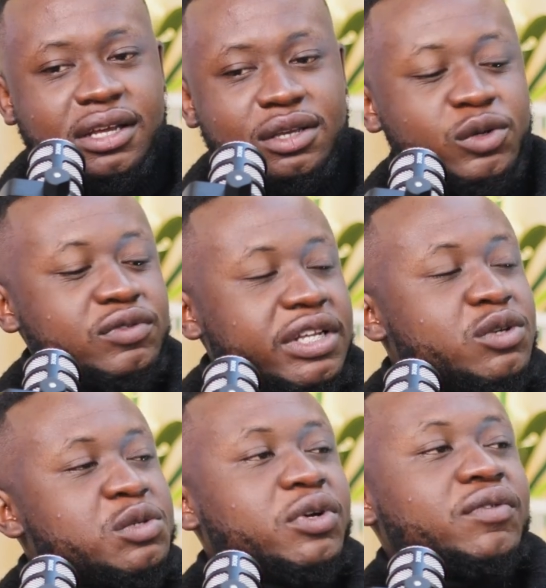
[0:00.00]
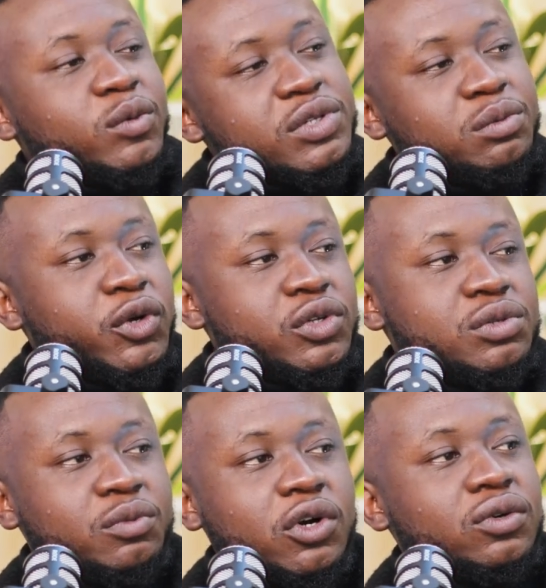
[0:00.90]
You know, if today was perfect, what's the point of
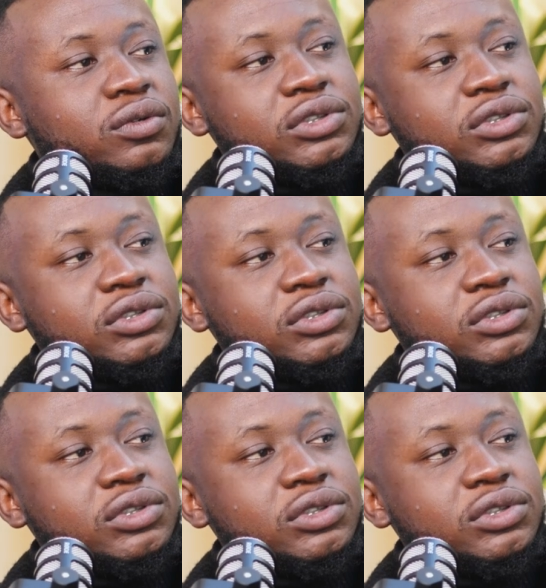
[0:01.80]
tomorrow?